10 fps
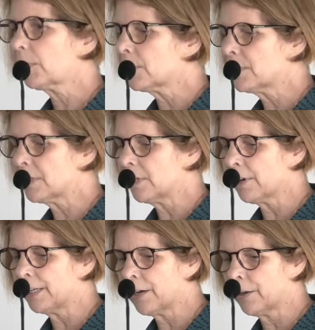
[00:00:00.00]

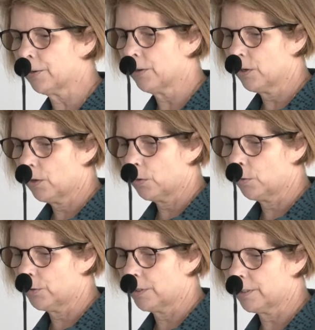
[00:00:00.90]
CIO
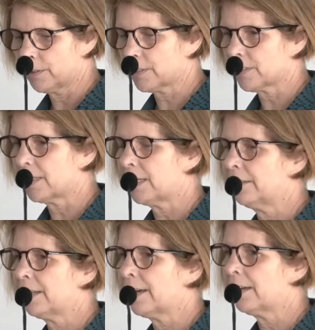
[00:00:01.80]
audience
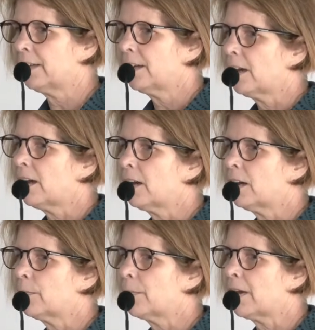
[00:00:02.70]
in there,
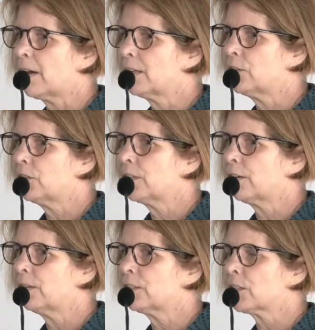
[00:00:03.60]
And, you know,
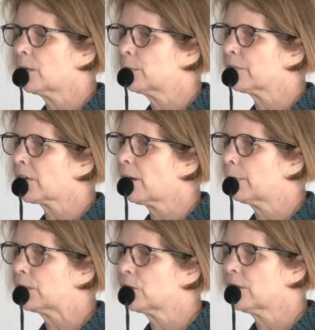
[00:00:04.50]
in terms of
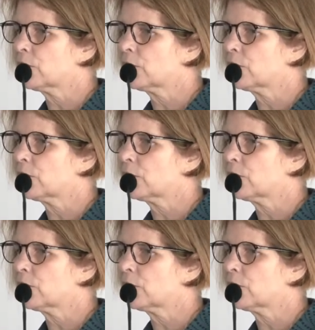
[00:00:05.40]
coming to the